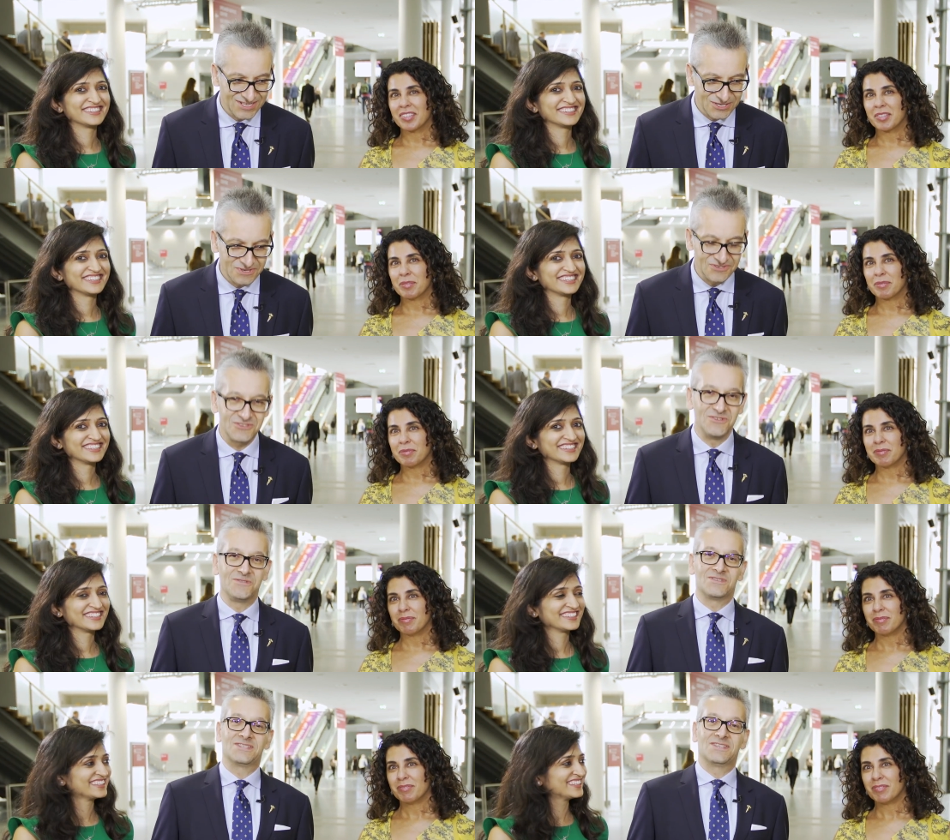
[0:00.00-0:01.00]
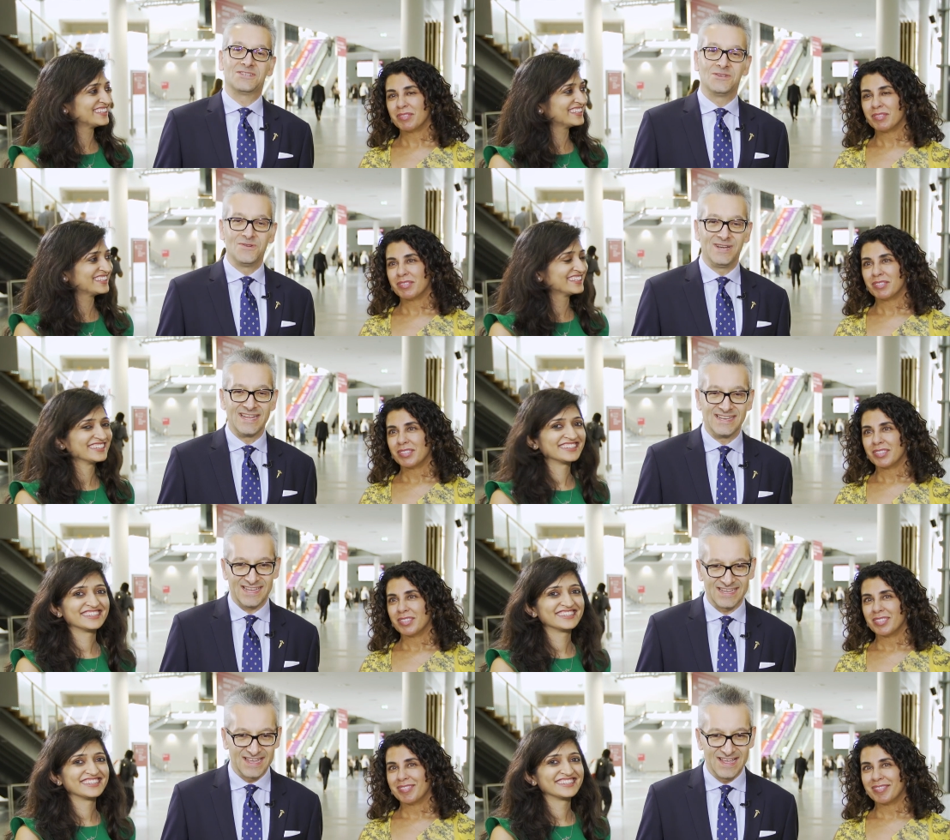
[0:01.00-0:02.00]
Speaker 1: to introduce the two
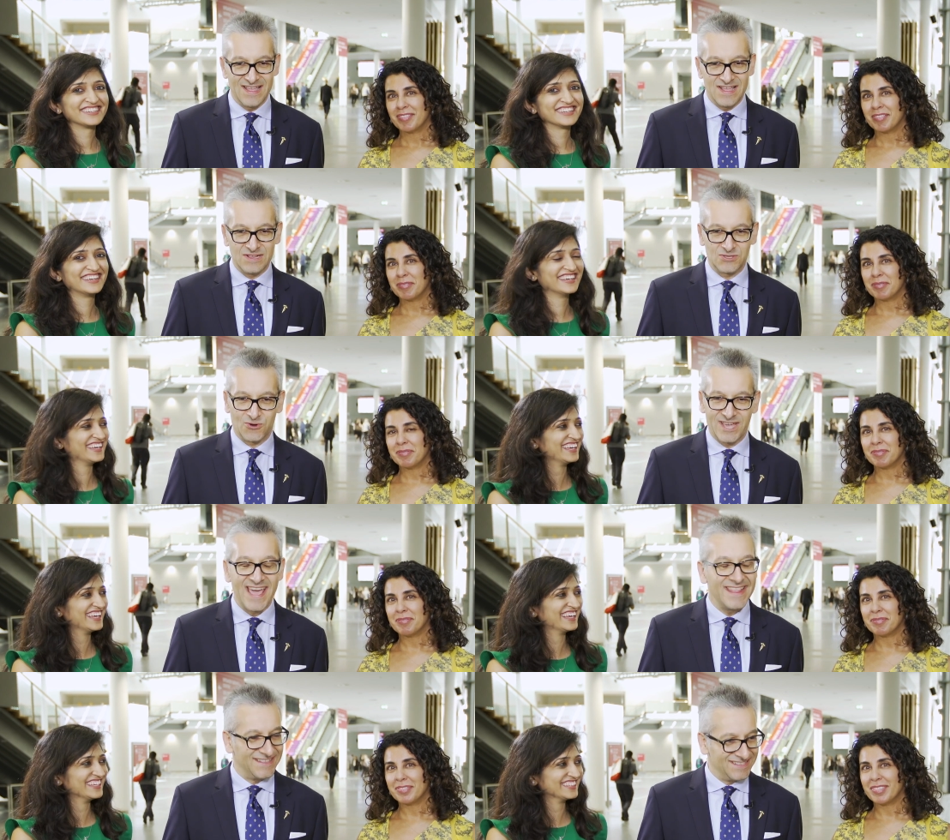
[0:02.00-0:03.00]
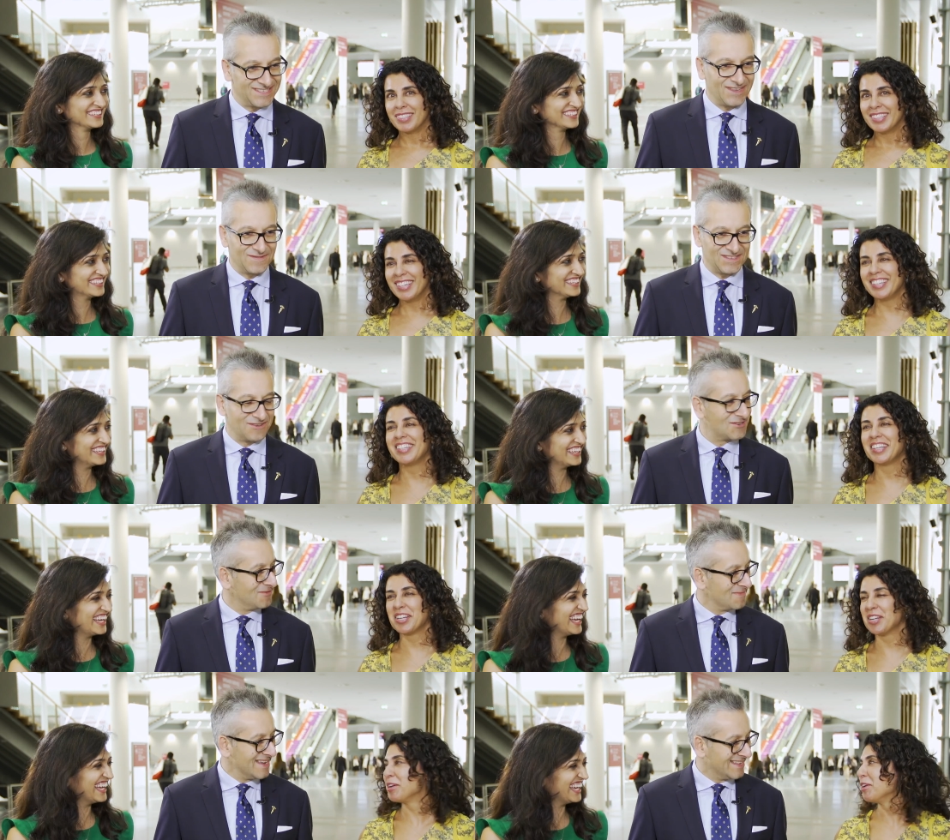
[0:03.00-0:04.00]
leading doyens of
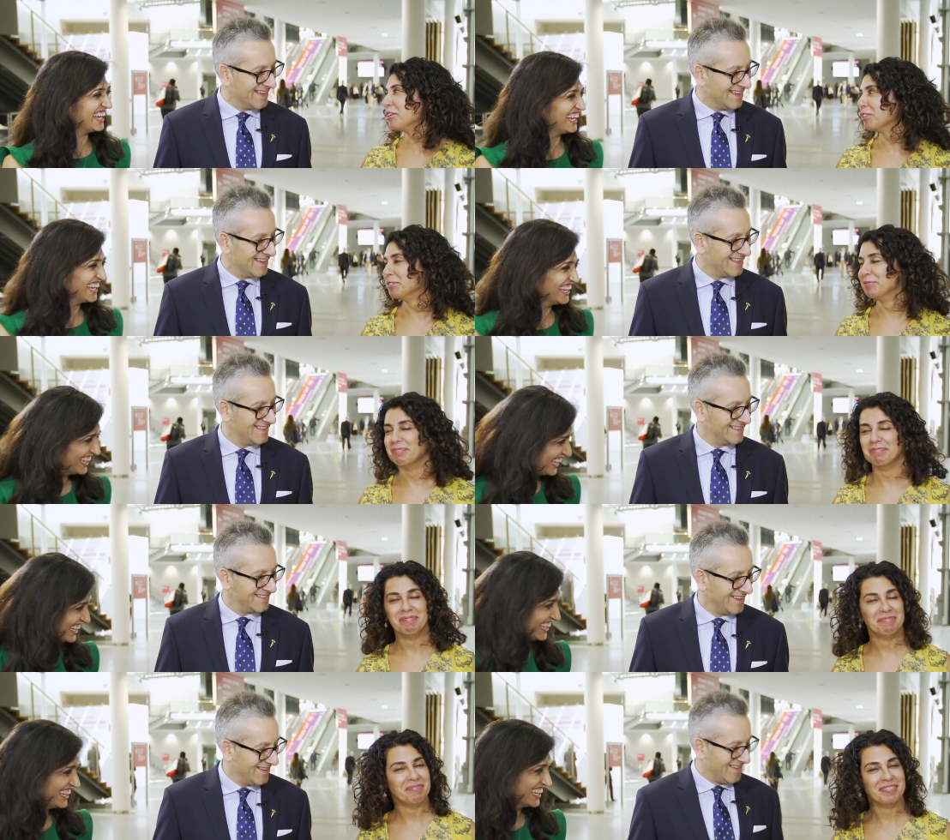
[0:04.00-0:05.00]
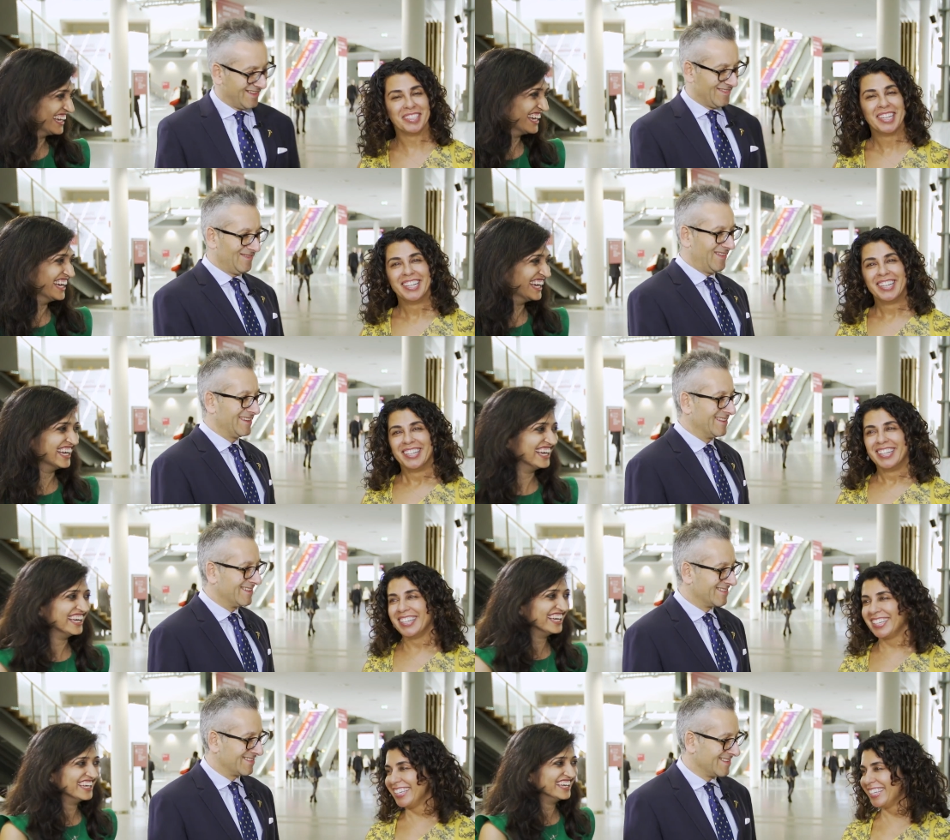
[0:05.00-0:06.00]
social media. So
Speaker 2: why don't
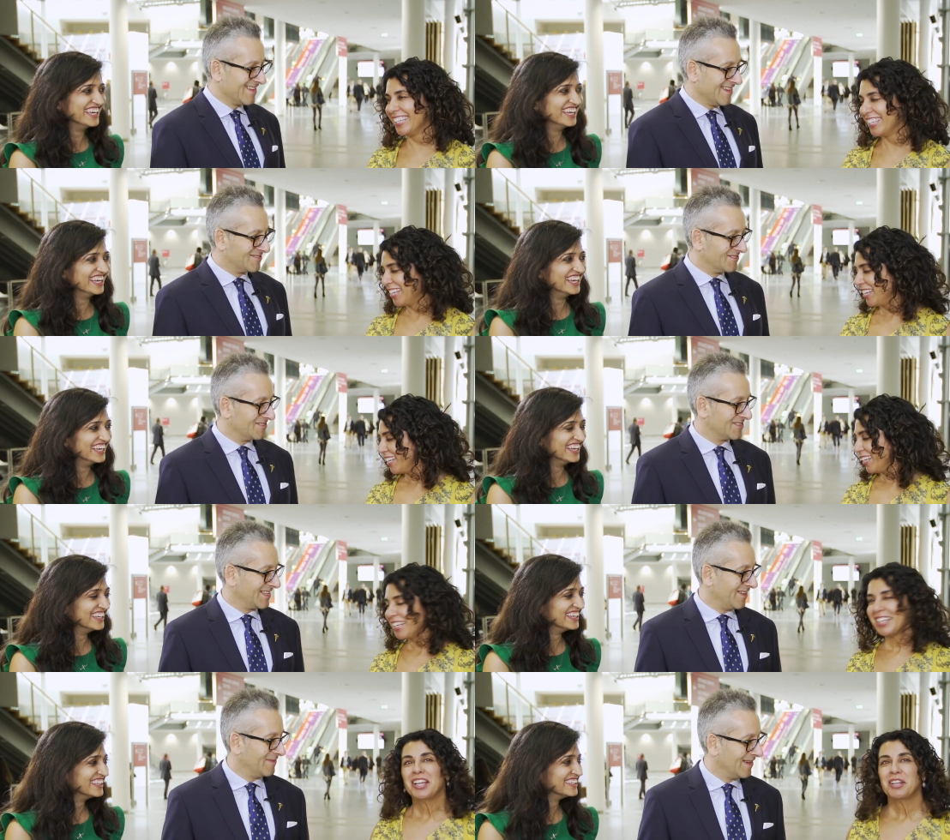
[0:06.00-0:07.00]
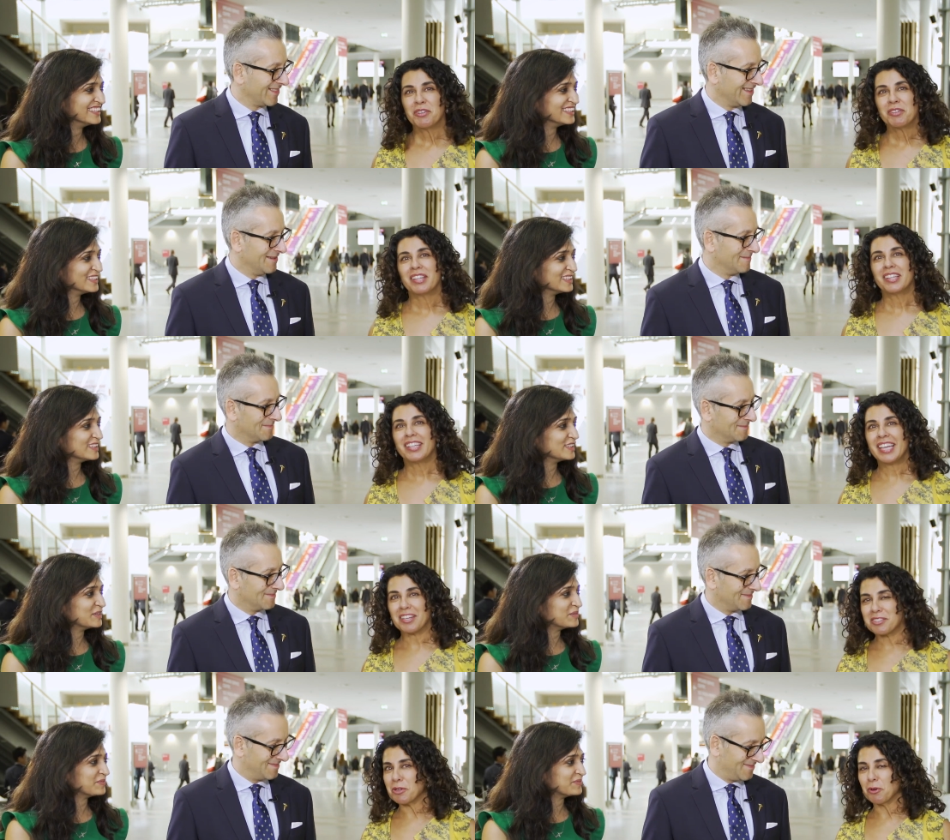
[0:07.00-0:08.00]
you introduce yourself, Martha?
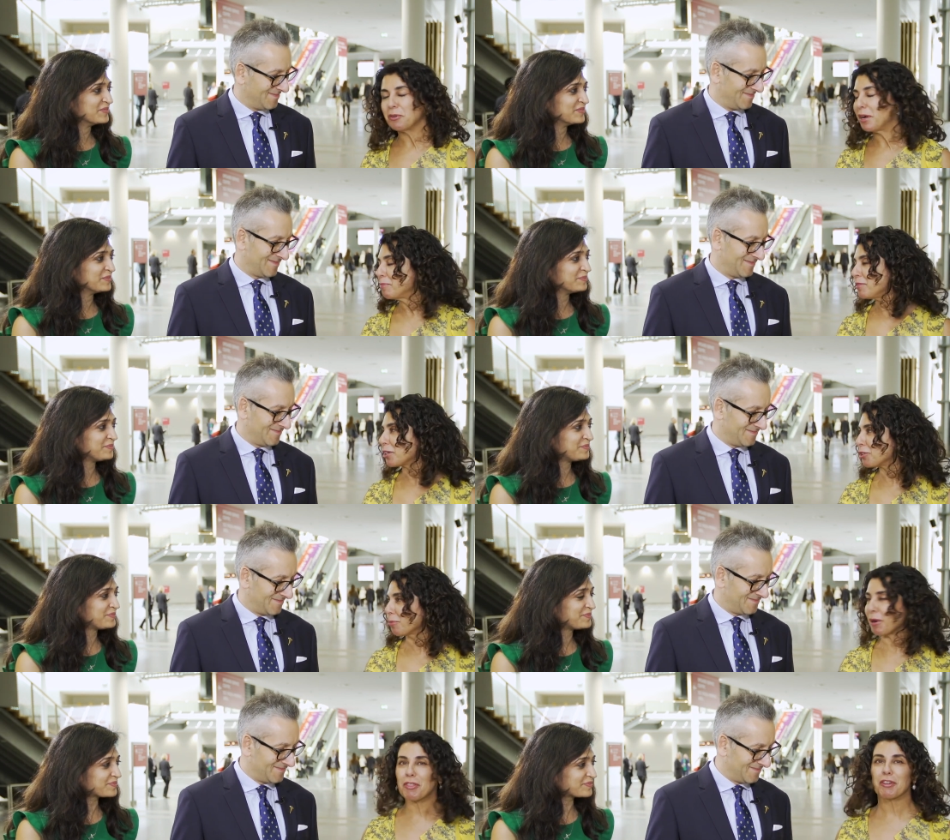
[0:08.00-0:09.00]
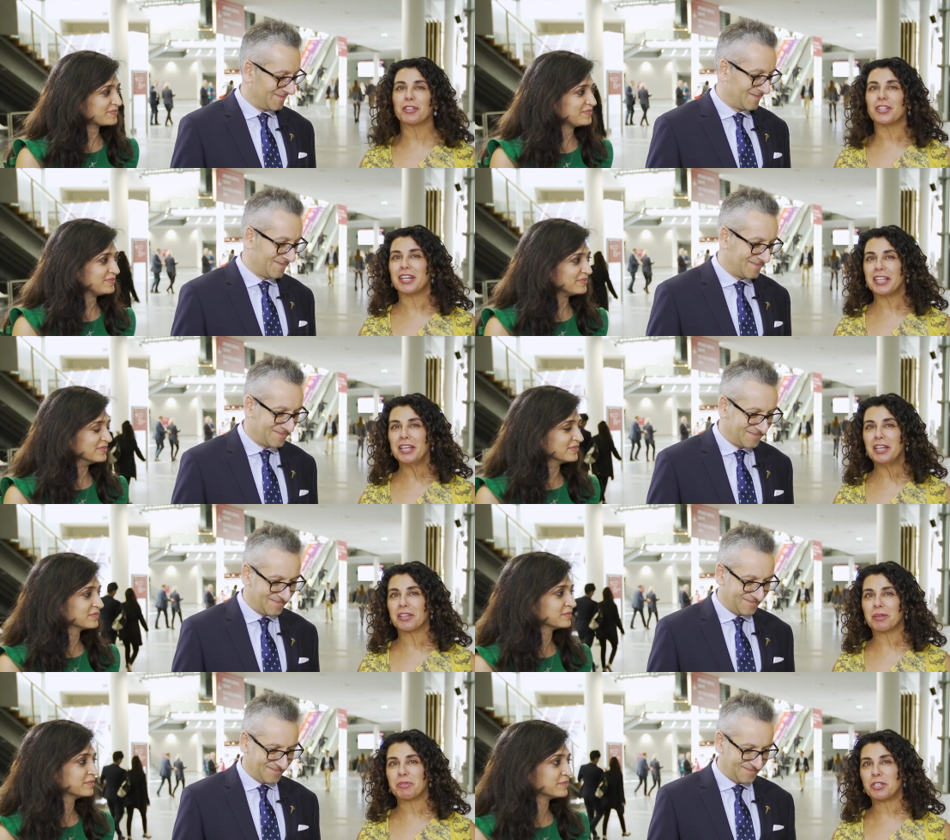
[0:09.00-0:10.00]
Yeah, so I'm Dr. Martha Gulati.
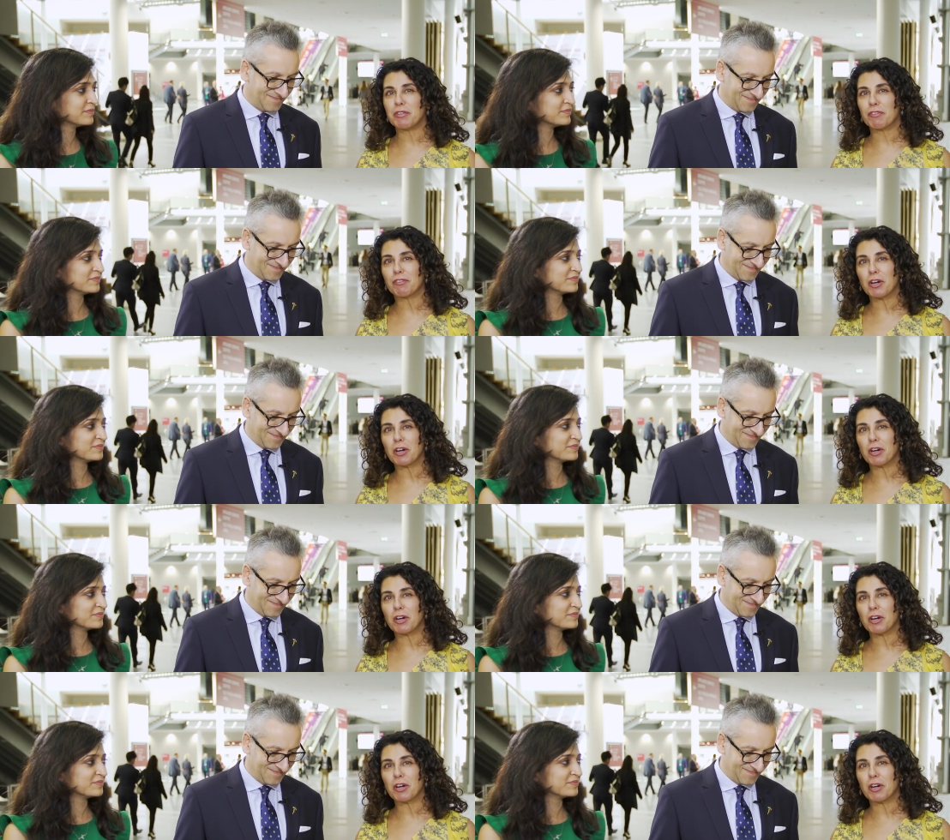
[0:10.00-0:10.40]
I'm Chief of